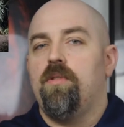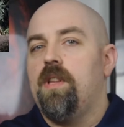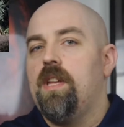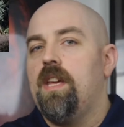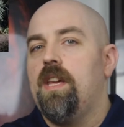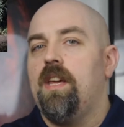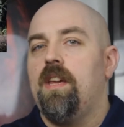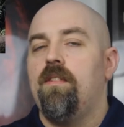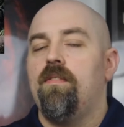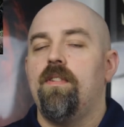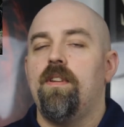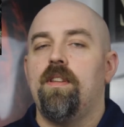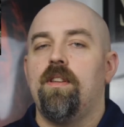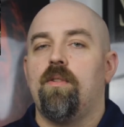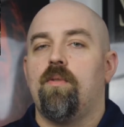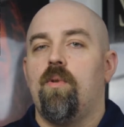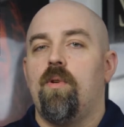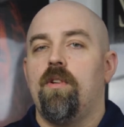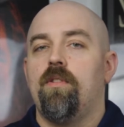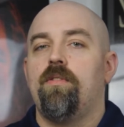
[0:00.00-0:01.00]
leave and of
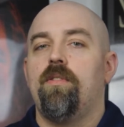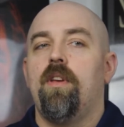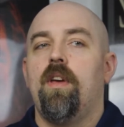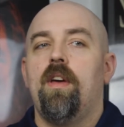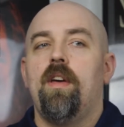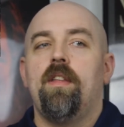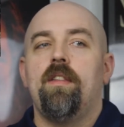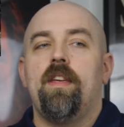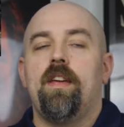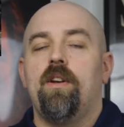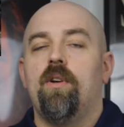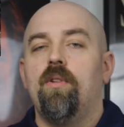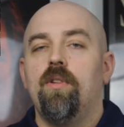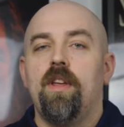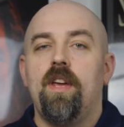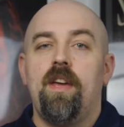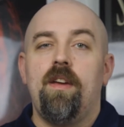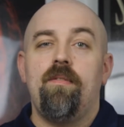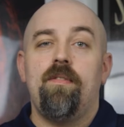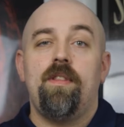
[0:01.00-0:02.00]
course they don't
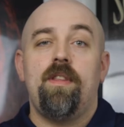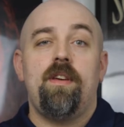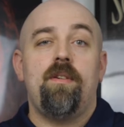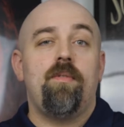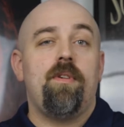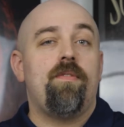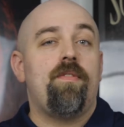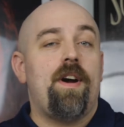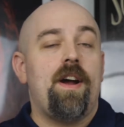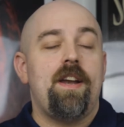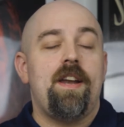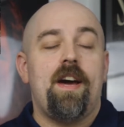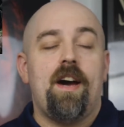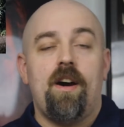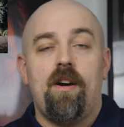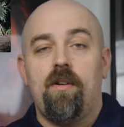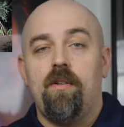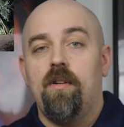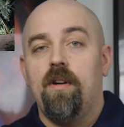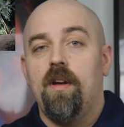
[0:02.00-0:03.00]
leave and then we find
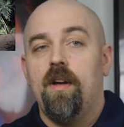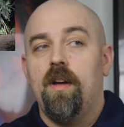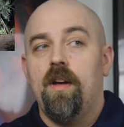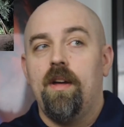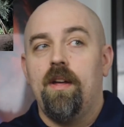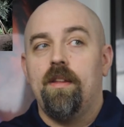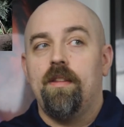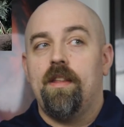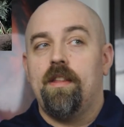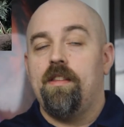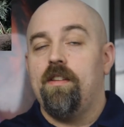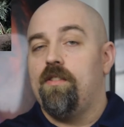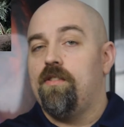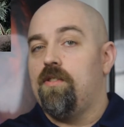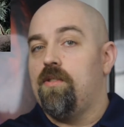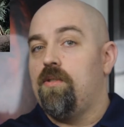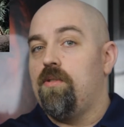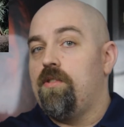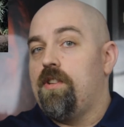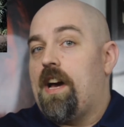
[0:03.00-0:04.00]
out that these
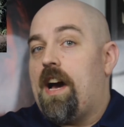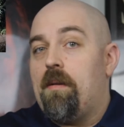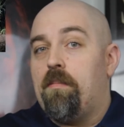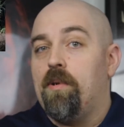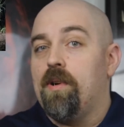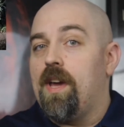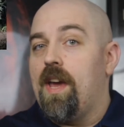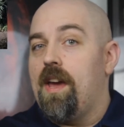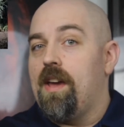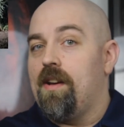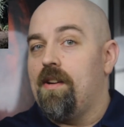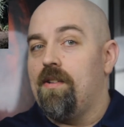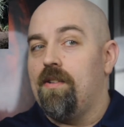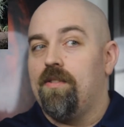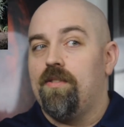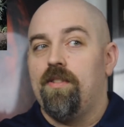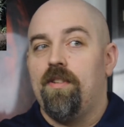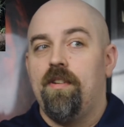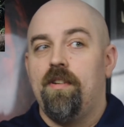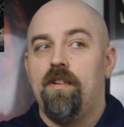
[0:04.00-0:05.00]
are
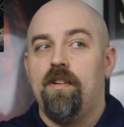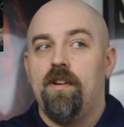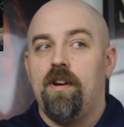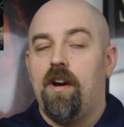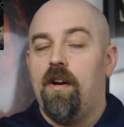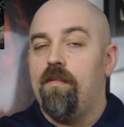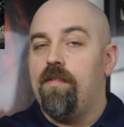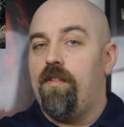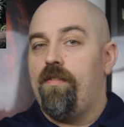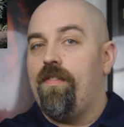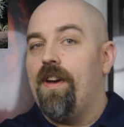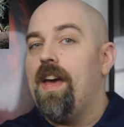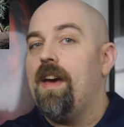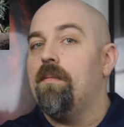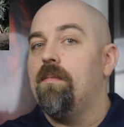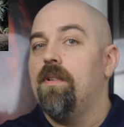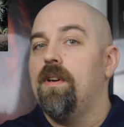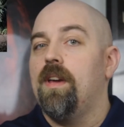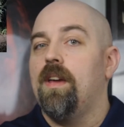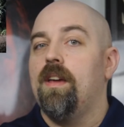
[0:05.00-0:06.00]
doppelgangers of the
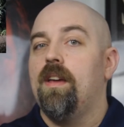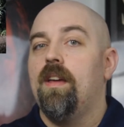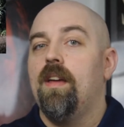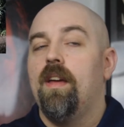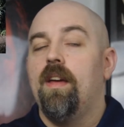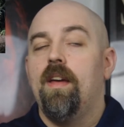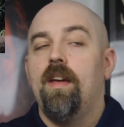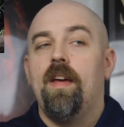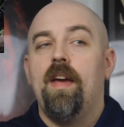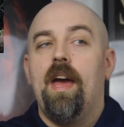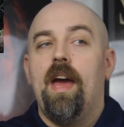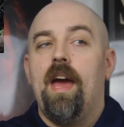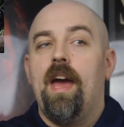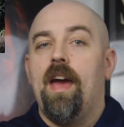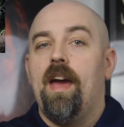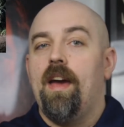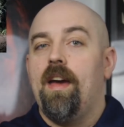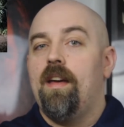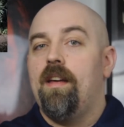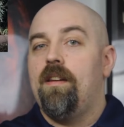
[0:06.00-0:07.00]
family
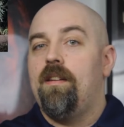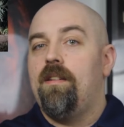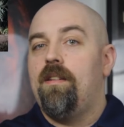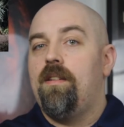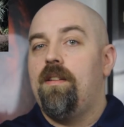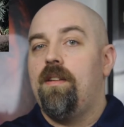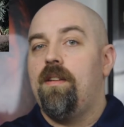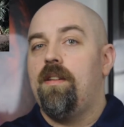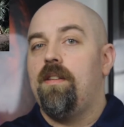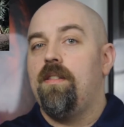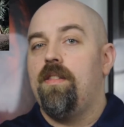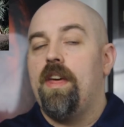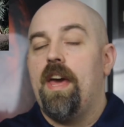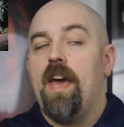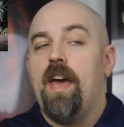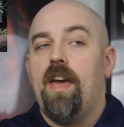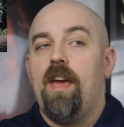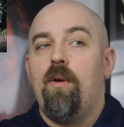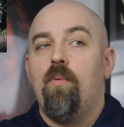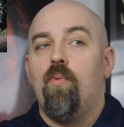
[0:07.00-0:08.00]
and
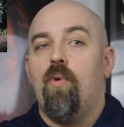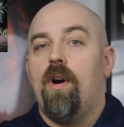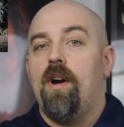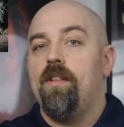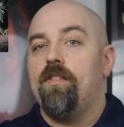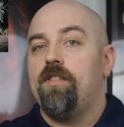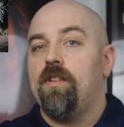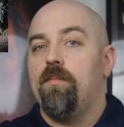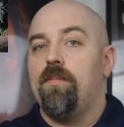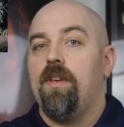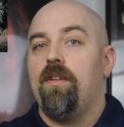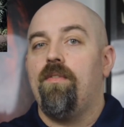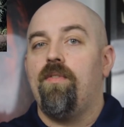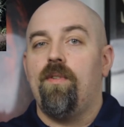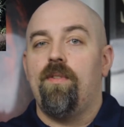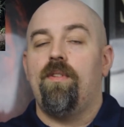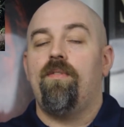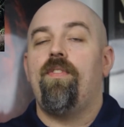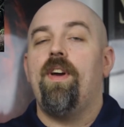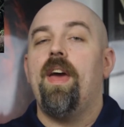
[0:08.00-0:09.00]
they want something
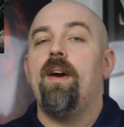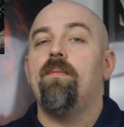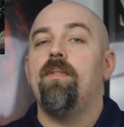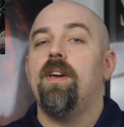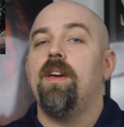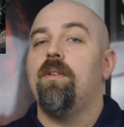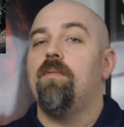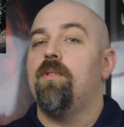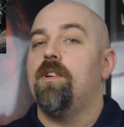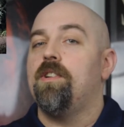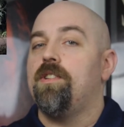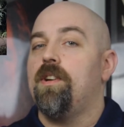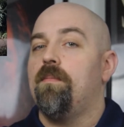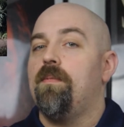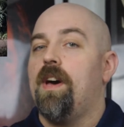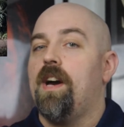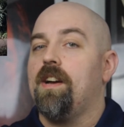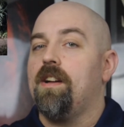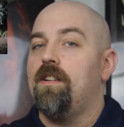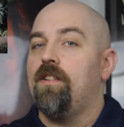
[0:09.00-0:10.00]
from the family, which I'm
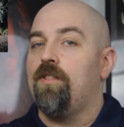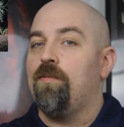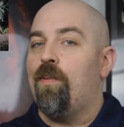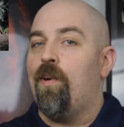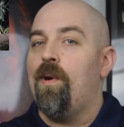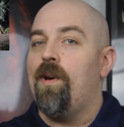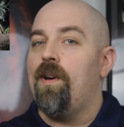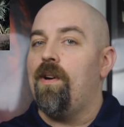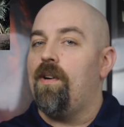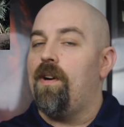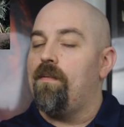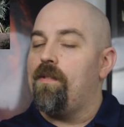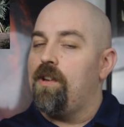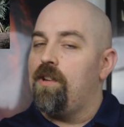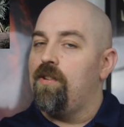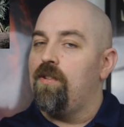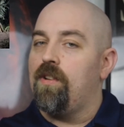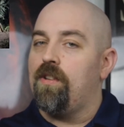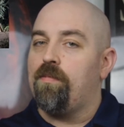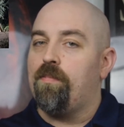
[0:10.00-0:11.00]
not going to spoil. I'm going to
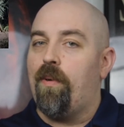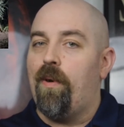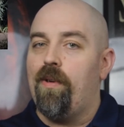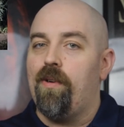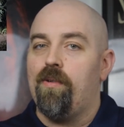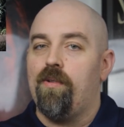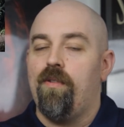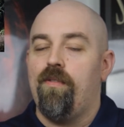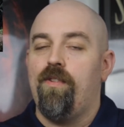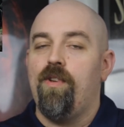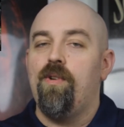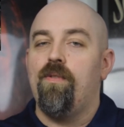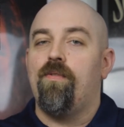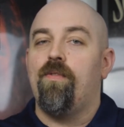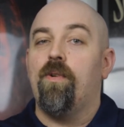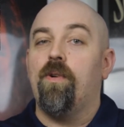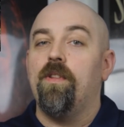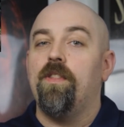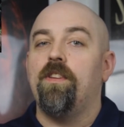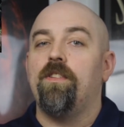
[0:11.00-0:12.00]
do a spoiler review
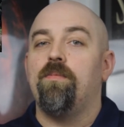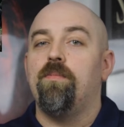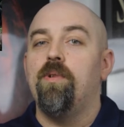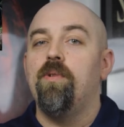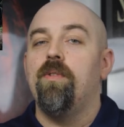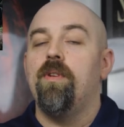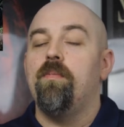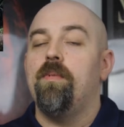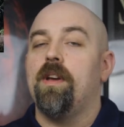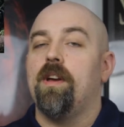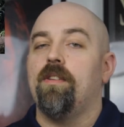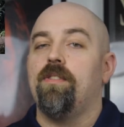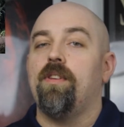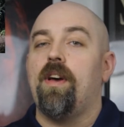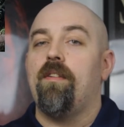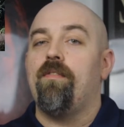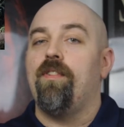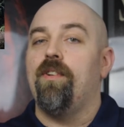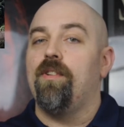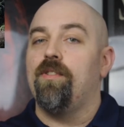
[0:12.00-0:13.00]
for this movie because
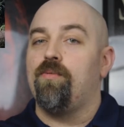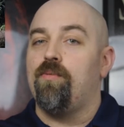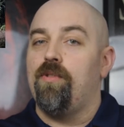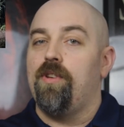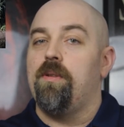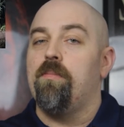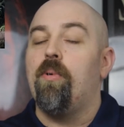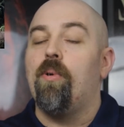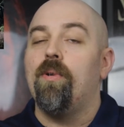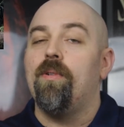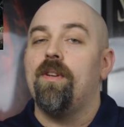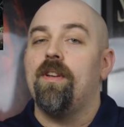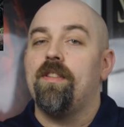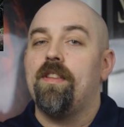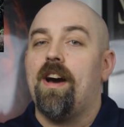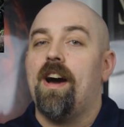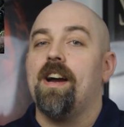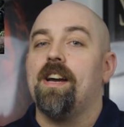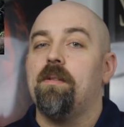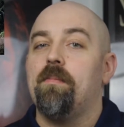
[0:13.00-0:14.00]
I feel it's really important to
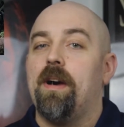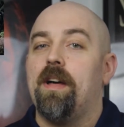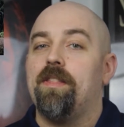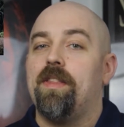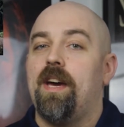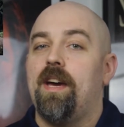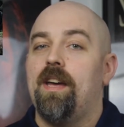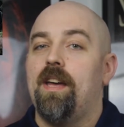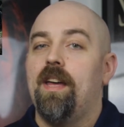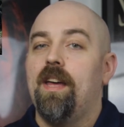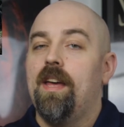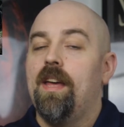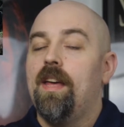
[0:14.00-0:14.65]
talk about that